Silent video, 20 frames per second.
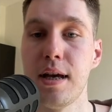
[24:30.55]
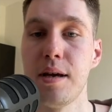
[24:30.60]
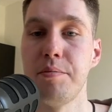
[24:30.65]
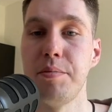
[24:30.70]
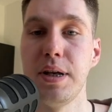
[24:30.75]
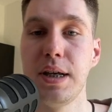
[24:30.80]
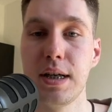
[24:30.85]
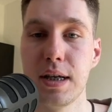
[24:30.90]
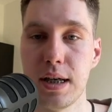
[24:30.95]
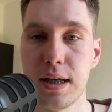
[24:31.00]

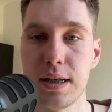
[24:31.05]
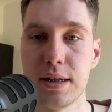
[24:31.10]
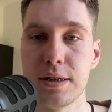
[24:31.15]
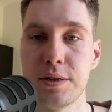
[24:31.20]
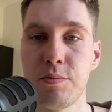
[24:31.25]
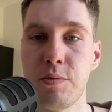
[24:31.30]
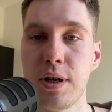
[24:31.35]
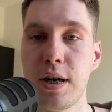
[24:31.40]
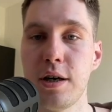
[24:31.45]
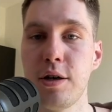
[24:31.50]
because
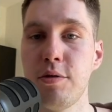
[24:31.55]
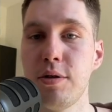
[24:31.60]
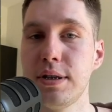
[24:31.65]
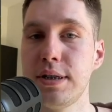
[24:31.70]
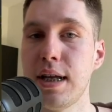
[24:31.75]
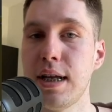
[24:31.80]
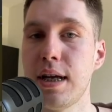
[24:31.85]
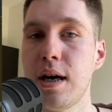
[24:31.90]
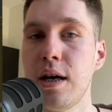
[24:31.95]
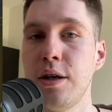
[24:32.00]
when I noticed
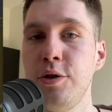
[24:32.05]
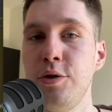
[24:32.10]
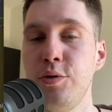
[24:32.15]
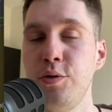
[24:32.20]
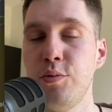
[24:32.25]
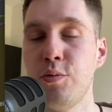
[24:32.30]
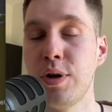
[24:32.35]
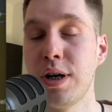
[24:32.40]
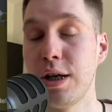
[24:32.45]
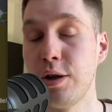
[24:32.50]
that
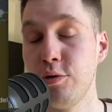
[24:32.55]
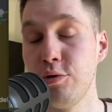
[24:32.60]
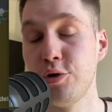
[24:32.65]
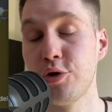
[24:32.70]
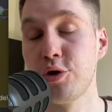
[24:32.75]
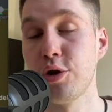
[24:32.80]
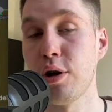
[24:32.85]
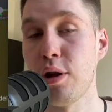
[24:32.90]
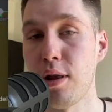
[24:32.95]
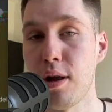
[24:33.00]
when I used
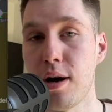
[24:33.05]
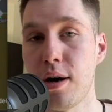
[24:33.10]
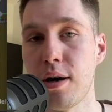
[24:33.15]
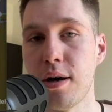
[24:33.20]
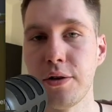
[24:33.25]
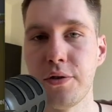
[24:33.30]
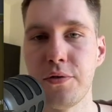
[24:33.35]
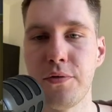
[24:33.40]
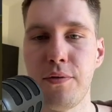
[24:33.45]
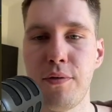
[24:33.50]

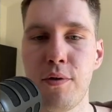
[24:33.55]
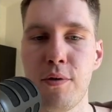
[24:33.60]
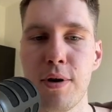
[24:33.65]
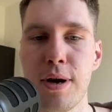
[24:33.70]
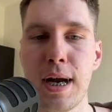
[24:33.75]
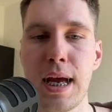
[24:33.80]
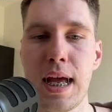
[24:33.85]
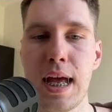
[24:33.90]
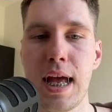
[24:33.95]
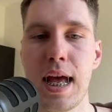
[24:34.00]
Claude for
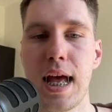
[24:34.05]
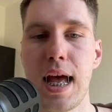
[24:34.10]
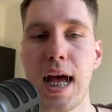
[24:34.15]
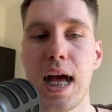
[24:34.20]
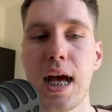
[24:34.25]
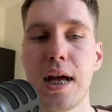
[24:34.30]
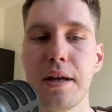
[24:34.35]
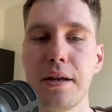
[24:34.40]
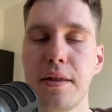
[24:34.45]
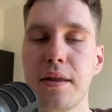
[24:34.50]

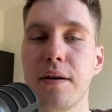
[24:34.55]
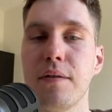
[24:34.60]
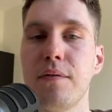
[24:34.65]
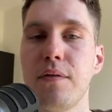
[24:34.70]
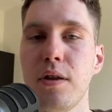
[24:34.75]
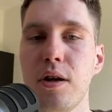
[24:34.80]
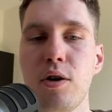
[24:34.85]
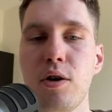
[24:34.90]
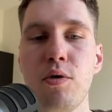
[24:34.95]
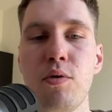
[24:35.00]
adding the
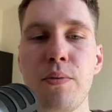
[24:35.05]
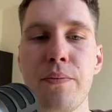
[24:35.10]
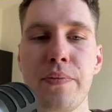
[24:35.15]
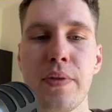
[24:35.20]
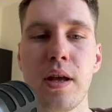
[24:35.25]
flow,